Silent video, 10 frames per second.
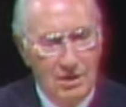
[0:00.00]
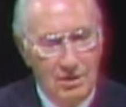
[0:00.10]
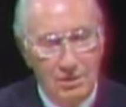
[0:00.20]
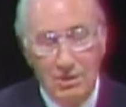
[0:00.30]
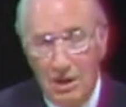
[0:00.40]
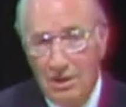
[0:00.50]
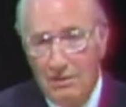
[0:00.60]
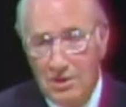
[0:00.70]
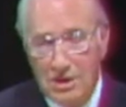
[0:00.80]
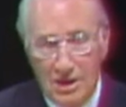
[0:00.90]
Do you think of
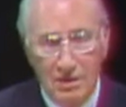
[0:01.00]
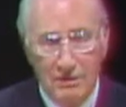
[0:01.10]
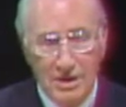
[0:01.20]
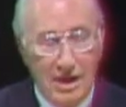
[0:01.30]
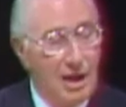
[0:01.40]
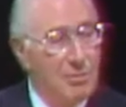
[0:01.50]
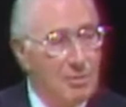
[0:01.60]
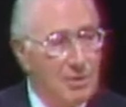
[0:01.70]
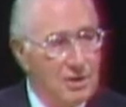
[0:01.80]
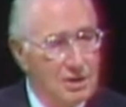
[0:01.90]
yourself as a happy
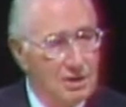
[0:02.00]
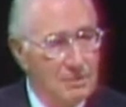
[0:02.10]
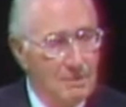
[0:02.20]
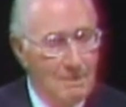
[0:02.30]
person?